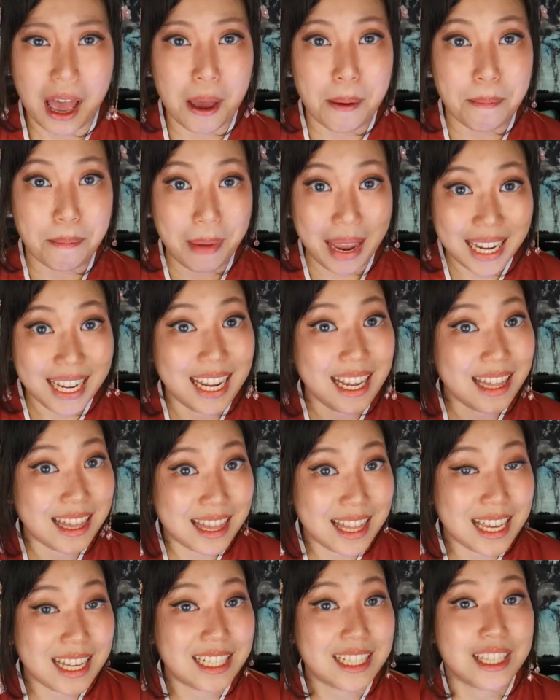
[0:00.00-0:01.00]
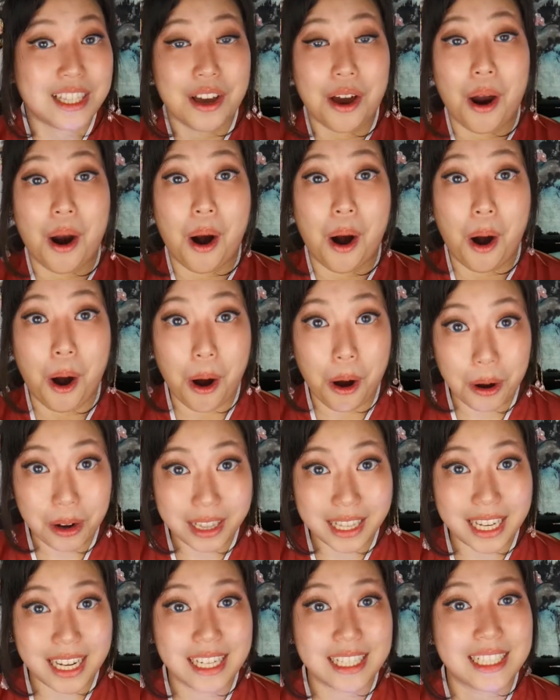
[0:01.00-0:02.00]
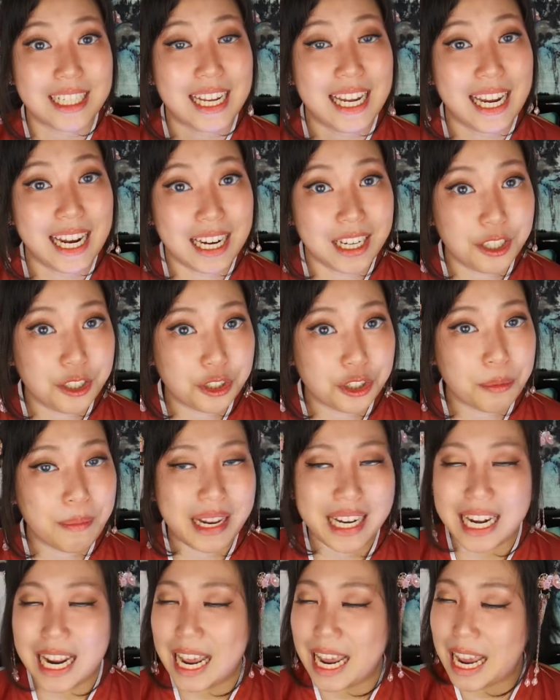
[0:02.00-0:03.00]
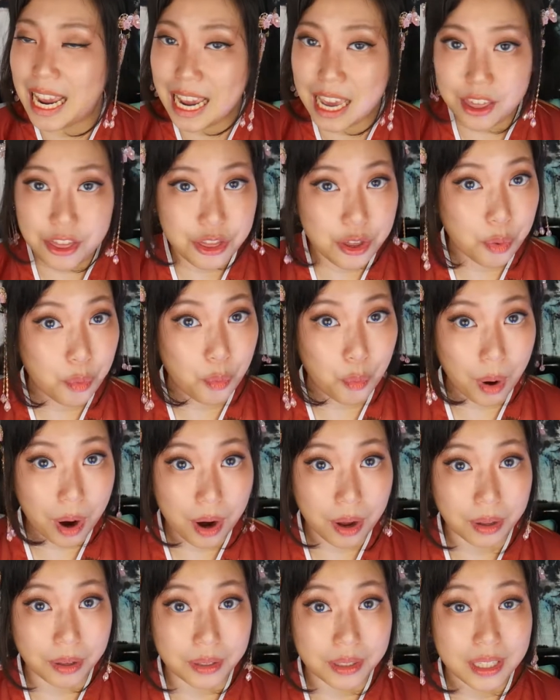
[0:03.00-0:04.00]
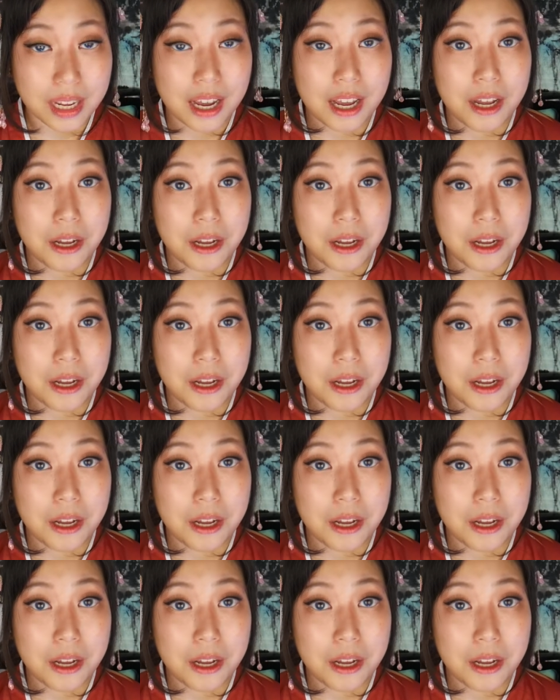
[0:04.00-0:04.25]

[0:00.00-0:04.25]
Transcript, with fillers: making this the earliest instrument in the world